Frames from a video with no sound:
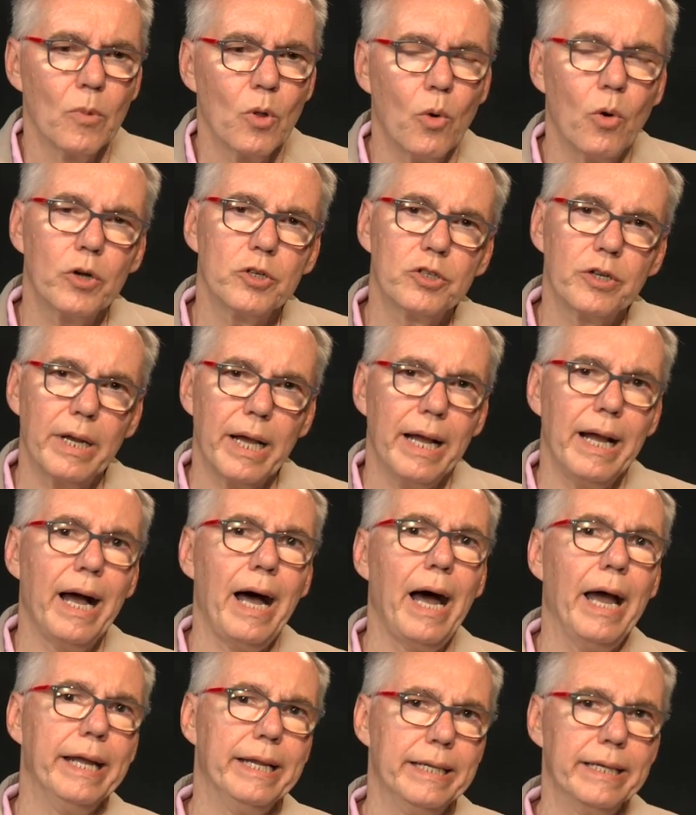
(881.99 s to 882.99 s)
Or should I
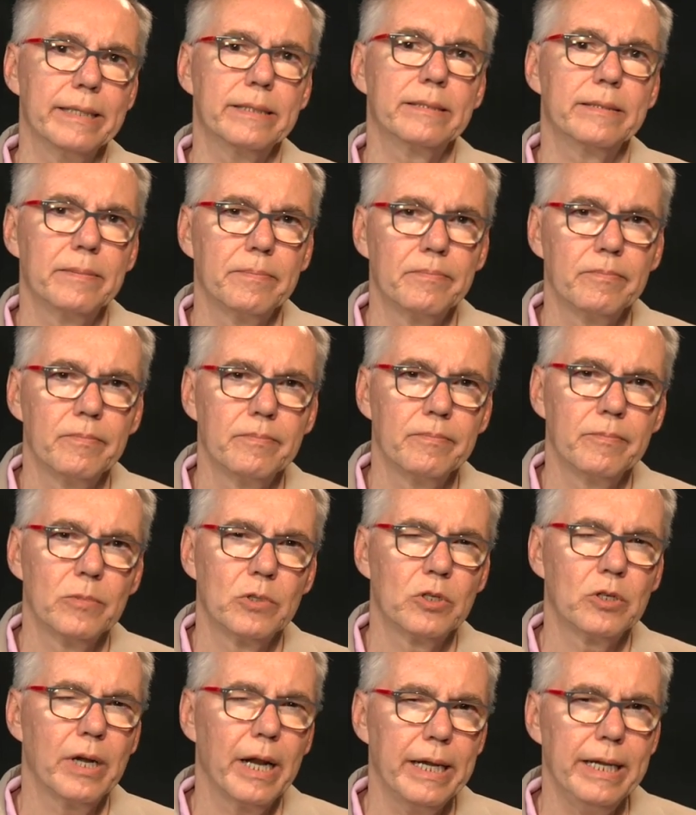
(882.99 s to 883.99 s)
hide it?
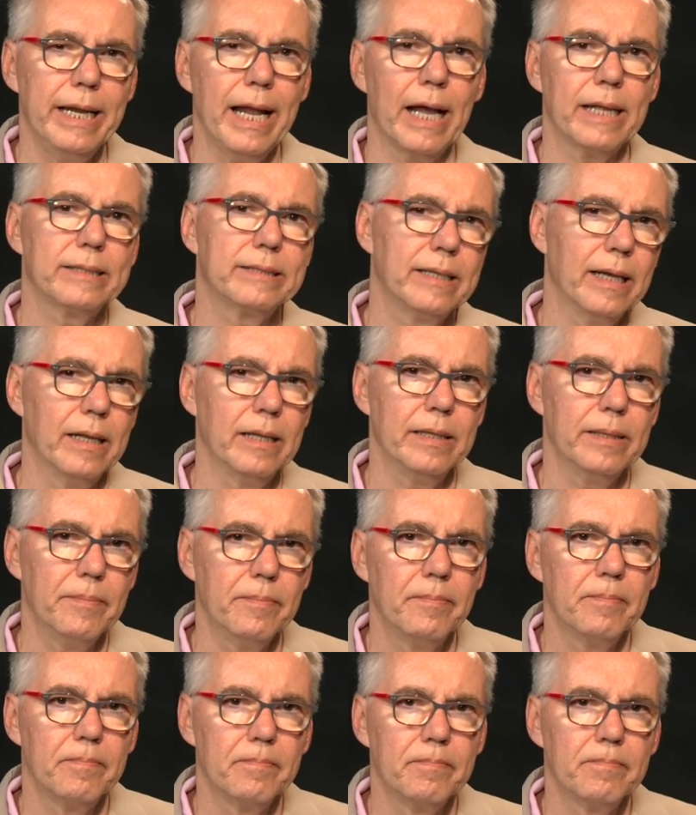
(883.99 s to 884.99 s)
Should I not tell
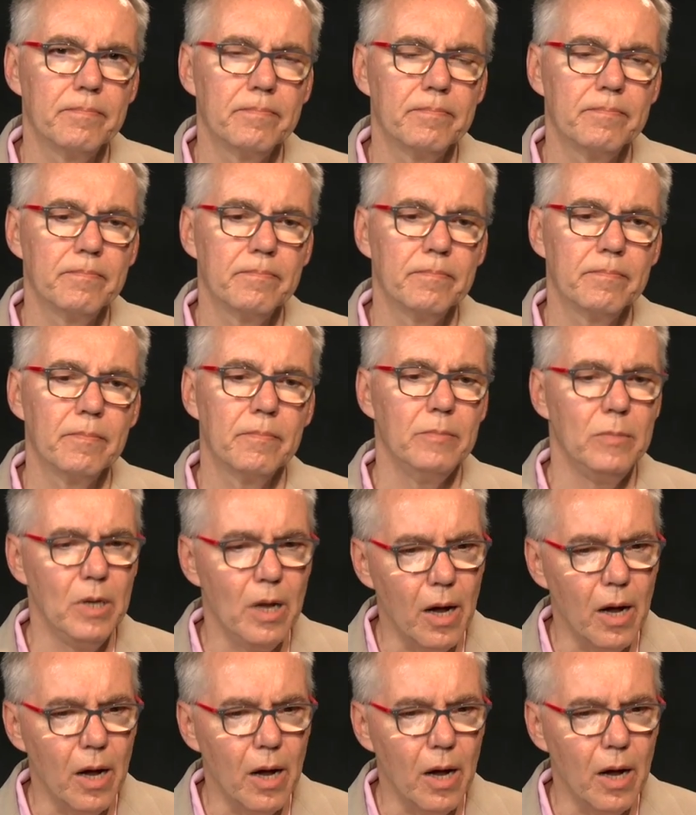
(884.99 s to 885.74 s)
him?